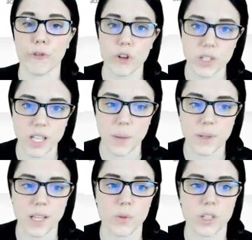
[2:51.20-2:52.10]
So the first
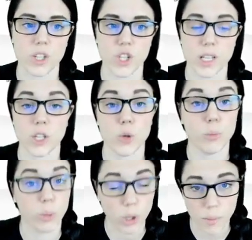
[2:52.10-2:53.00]
step is I would
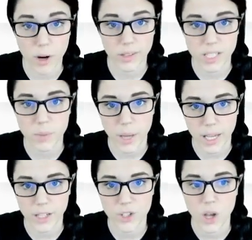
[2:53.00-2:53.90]
suggest that you bookmark
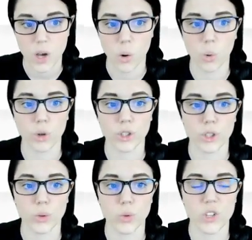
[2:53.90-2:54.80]
this page
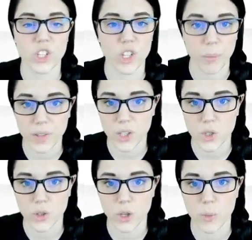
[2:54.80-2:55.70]
or do
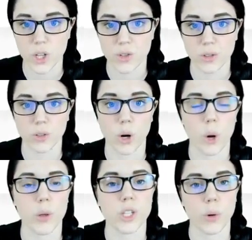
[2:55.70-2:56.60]
something so that you make sure
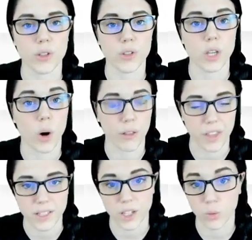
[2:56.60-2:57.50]
that you're always going to
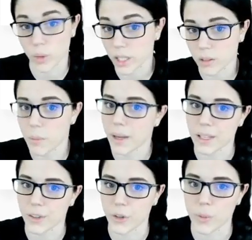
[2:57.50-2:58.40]
the authentic
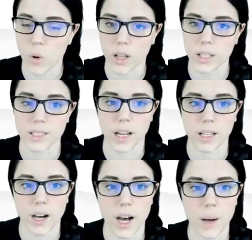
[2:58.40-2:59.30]
real
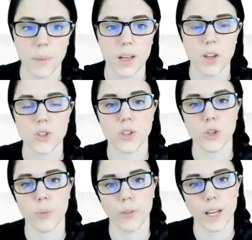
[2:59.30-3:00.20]
myethereumwallet.com
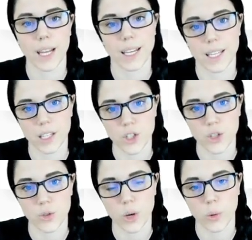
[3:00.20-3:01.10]
so that you prevent
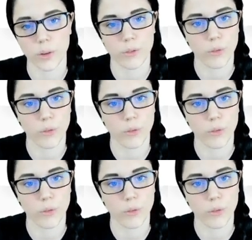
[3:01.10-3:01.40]
any issues